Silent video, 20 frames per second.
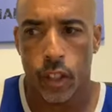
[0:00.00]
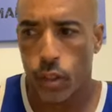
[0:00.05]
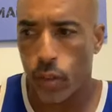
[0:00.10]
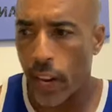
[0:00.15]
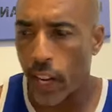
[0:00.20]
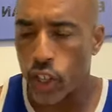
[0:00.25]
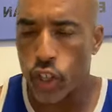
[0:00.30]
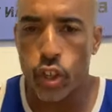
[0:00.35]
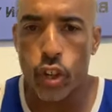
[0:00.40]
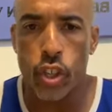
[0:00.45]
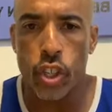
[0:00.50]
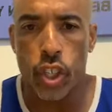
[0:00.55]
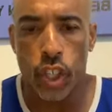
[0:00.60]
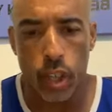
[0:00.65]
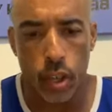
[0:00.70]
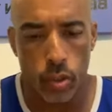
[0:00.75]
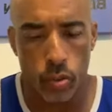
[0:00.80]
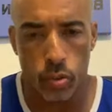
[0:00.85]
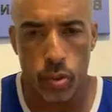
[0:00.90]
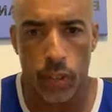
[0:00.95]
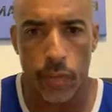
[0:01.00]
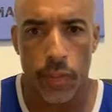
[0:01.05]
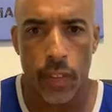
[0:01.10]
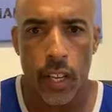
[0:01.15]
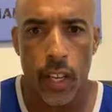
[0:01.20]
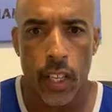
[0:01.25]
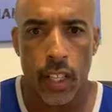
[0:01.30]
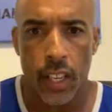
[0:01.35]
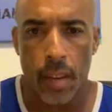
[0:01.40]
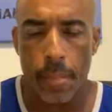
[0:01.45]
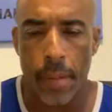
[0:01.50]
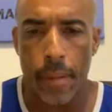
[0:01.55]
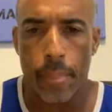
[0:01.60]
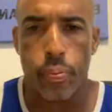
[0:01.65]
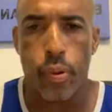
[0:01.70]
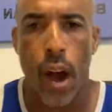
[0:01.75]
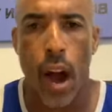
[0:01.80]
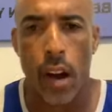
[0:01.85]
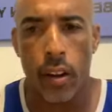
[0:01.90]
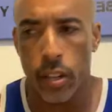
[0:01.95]
so that your children can be
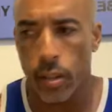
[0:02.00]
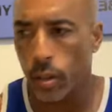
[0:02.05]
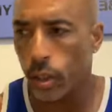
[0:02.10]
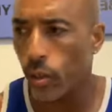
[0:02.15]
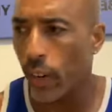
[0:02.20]
proud of you,